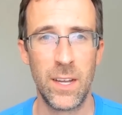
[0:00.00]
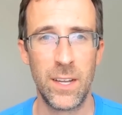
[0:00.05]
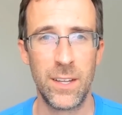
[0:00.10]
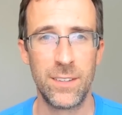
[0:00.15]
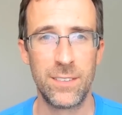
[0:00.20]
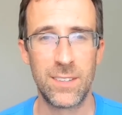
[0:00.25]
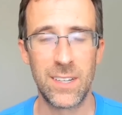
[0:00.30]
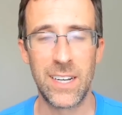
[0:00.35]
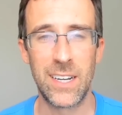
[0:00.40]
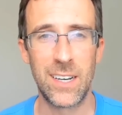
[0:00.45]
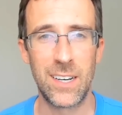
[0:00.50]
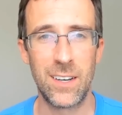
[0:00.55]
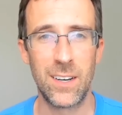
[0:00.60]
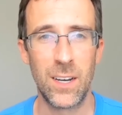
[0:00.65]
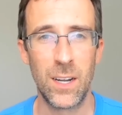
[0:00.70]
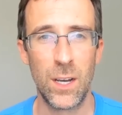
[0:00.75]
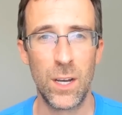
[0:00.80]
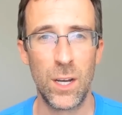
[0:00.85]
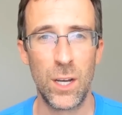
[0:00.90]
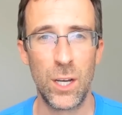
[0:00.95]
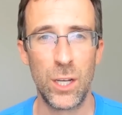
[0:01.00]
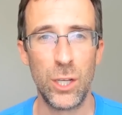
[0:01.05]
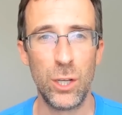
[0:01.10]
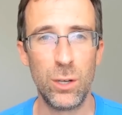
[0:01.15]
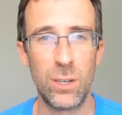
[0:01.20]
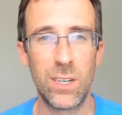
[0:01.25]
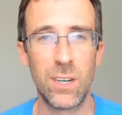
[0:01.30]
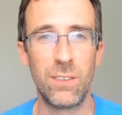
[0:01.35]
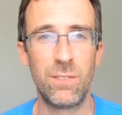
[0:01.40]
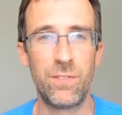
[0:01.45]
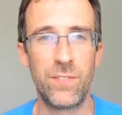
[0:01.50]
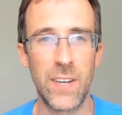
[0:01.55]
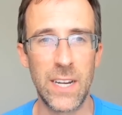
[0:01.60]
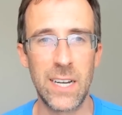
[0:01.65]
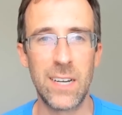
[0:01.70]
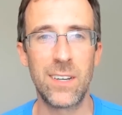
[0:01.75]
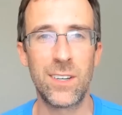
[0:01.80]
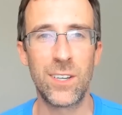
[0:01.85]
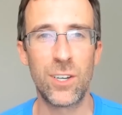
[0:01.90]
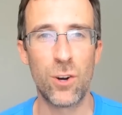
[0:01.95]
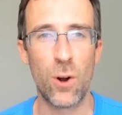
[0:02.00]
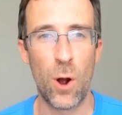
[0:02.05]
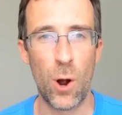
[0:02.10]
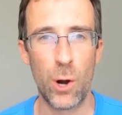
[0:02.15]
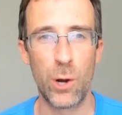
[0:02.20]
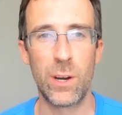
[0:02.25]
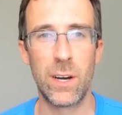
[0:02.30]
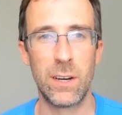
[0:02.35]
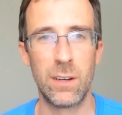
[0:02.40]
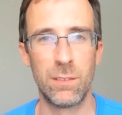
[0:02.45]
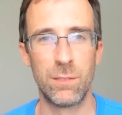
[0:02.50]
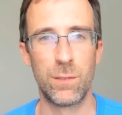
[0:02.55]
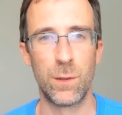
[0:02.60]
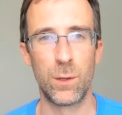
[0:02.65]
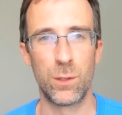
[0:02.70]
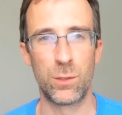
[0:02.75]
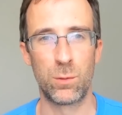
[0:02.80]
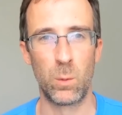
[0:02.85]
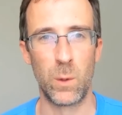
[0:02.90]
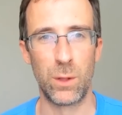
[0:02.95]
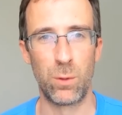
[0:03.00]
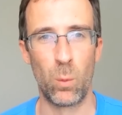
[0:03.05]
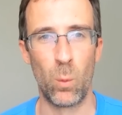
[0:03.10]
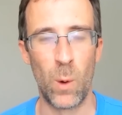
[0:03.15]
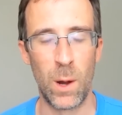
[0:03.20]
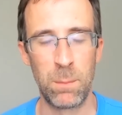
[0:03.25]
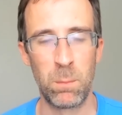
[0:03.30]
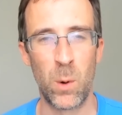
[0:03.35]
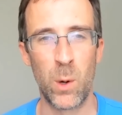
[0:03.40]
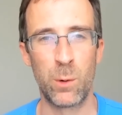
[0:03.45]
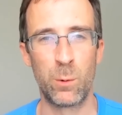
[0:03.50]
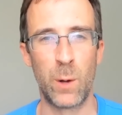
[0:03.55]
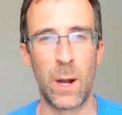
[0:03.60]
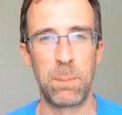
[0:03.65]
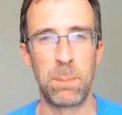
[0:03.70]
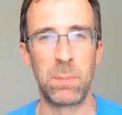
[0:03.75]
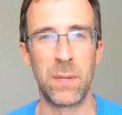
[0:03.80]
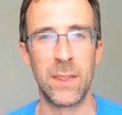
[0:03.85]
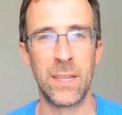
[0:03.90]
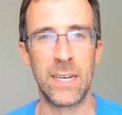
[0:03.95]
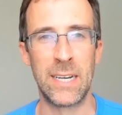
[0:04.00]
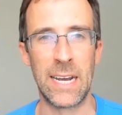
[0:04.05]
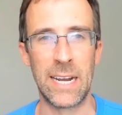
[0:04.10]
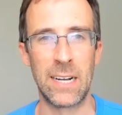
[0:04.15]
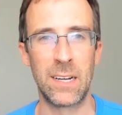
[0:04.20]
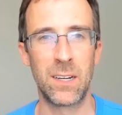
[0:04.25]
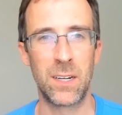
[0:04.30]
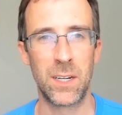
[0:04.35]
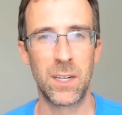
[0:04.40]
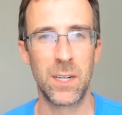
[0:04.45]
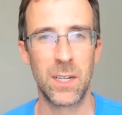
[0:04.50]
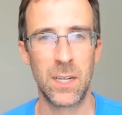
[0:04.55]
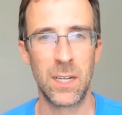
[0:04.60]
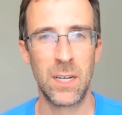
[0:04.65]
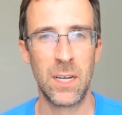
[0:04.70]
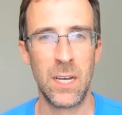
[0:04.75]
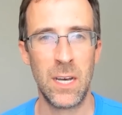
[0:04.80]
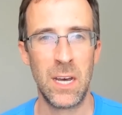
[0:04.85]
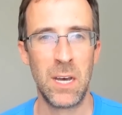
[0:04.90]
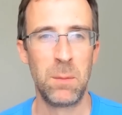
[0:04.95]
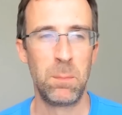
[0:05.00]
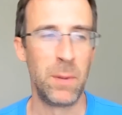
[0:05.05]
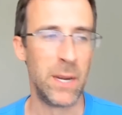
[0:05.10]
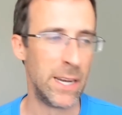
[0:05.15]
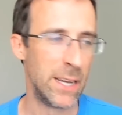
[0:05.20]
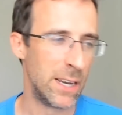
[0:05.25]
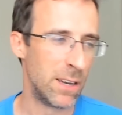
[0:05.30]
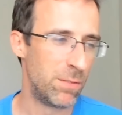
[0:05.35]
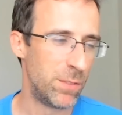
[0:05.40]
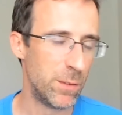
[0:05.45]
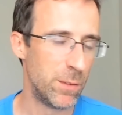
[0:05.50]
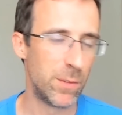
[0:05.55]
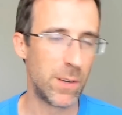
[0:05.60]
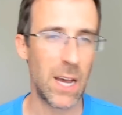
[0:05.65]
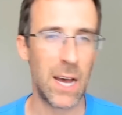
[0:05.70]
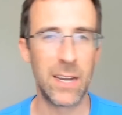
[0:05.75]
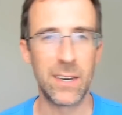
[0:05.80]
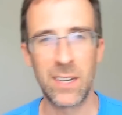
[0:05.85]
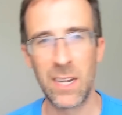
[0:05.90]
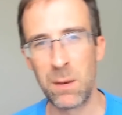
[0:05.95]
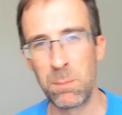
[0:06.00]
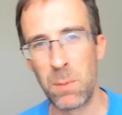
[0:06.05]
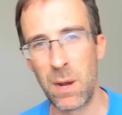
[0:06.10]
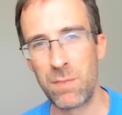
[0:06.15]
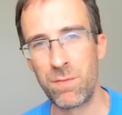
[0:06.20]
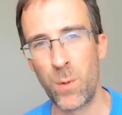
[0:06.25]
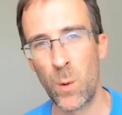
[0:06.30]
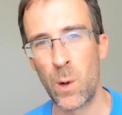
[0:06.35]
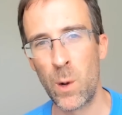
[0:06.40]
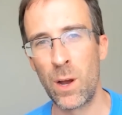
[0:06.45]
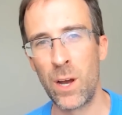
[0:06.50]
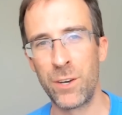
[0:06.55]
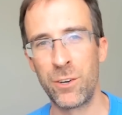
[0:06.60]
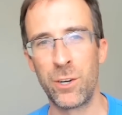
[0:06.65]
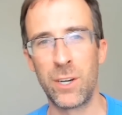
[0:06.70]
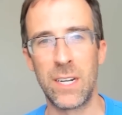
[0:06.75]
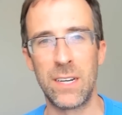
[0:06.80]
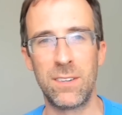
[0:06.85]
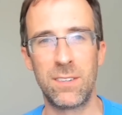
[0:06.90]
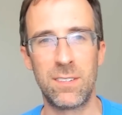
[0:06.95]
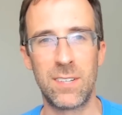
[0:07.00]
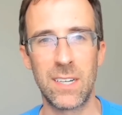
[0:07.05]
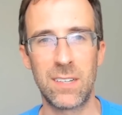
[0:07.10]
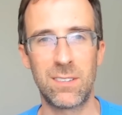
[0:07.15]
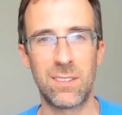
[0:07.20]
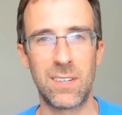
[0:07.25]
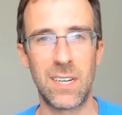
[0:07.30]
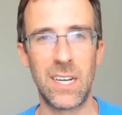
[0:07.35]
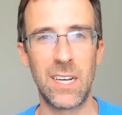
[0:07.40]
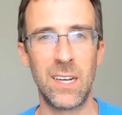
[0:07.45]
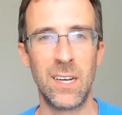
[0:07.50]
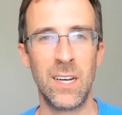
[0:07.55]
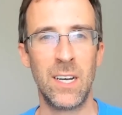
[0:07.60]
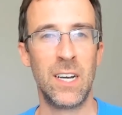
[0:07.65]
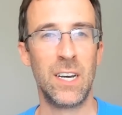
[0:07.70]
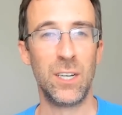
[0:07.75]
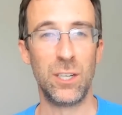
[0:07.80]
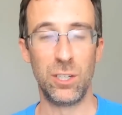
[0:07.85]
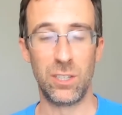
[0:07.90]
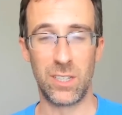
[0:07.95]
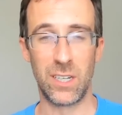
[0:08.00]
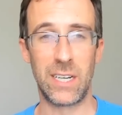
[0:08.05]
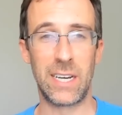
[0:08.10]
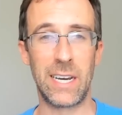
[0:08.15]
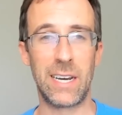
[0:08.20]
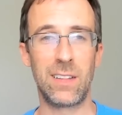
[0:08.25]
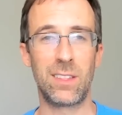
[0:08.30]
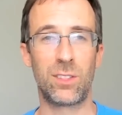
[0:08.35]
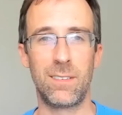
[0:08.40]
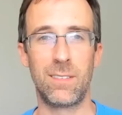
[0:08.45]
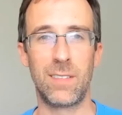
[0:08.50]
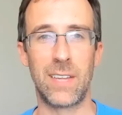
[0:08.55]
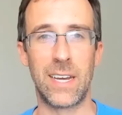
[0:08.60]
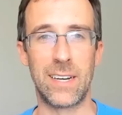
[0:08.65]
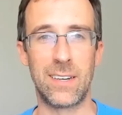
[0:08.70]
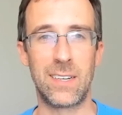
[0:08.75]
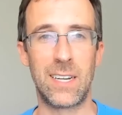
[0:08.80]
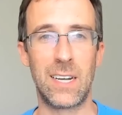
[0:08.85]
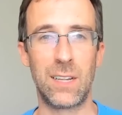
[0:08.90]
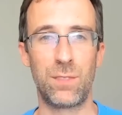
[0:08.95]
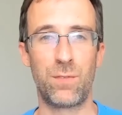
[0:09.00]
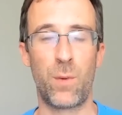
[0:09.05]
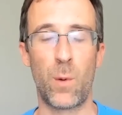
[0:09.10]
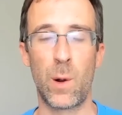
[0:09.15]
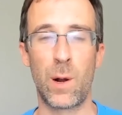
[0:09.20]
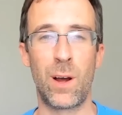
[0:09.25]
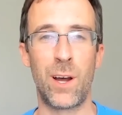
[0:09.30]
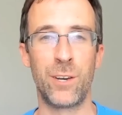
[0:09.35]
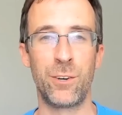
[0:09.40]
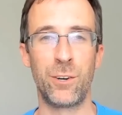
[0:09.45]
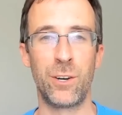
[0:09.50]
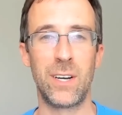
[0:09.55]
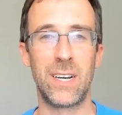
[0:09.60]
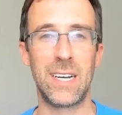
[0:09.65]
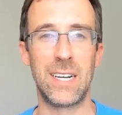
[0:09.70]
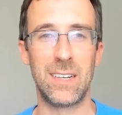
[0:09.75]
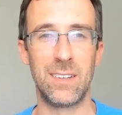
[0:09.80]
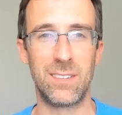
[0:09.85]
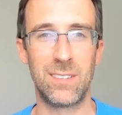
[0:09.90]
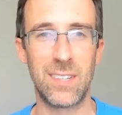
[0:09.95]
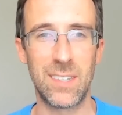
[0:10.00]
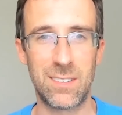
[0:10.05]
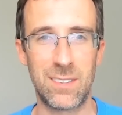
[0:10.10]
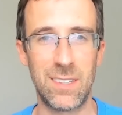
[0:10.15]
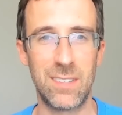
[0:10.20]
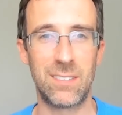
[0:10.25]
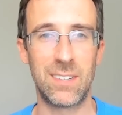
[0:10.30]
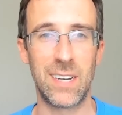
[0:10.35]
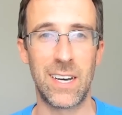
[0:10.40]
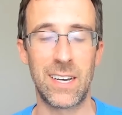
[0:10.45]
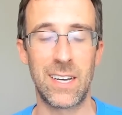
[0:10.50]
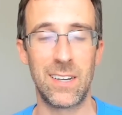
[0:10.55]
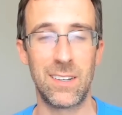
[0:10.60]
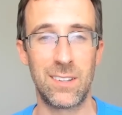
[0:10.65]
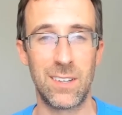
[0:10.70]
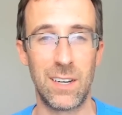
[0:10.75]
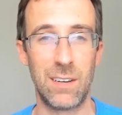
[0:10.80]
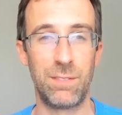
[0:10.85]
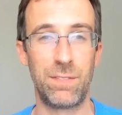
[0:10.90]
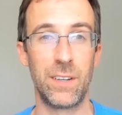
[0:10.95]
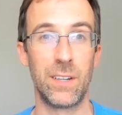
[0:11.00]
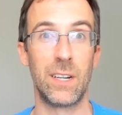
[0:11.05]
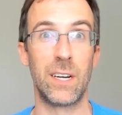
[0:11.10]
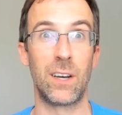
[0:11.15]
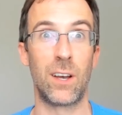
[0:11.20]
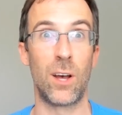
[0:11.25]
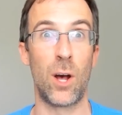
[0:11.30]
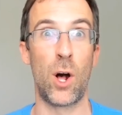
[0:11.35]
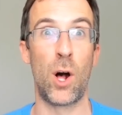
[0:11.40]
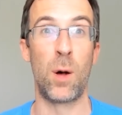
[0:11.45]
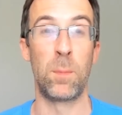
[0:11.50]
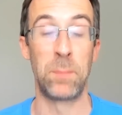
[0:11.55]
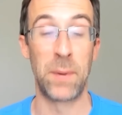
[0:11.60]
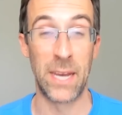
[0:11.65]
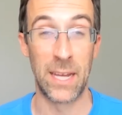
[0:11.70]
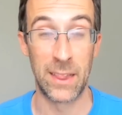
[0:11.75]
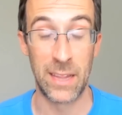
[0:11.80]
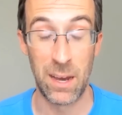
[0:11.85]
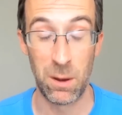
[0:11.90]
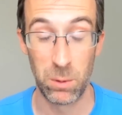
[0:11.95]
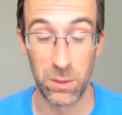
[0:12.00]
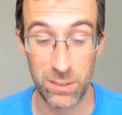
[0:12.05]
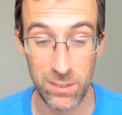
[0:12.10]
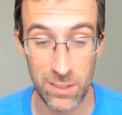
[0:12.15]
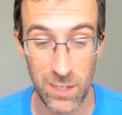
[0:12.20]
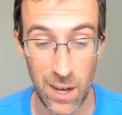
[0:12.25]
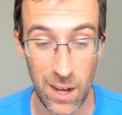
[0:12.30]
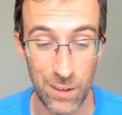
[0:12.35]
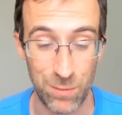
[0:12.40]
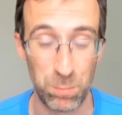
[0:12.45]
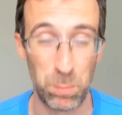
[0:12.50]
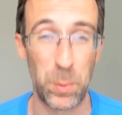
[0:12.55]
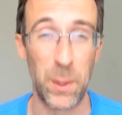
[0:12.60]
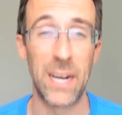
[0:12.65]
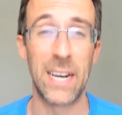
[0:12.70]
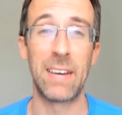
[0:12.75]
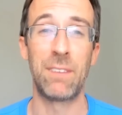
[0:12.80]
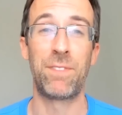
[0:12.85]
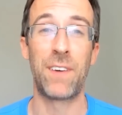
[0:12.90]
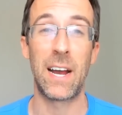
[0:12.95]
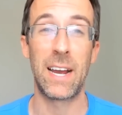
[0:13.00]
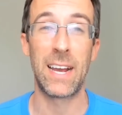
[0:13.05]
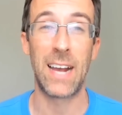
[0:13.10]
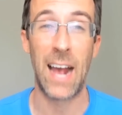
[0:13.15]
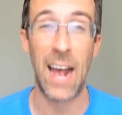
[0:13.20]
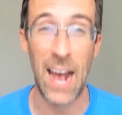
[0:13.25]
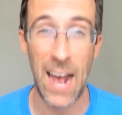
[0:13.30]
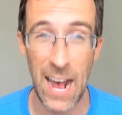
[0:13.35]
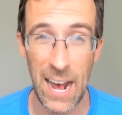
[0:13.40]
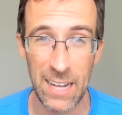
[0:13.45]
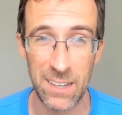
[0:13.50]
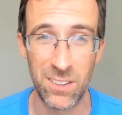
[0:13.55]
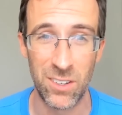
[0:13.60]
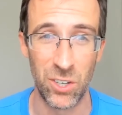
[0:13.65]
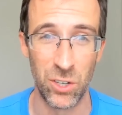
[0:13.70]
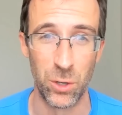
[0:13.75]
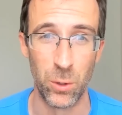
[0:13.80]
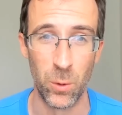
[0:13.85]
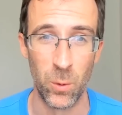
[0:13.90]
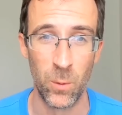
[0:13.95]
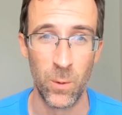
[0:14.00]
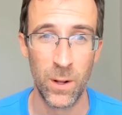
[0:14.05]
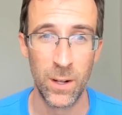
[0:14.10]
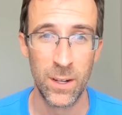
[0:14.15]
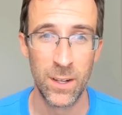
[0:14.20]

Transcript: said, You should finish your hard intervals with one more rep in the tank. Meaning, if you've got 10 by 460, you should get through that 10 400 in 60 seconds and feel like, oh man, that was tough. But if I had to,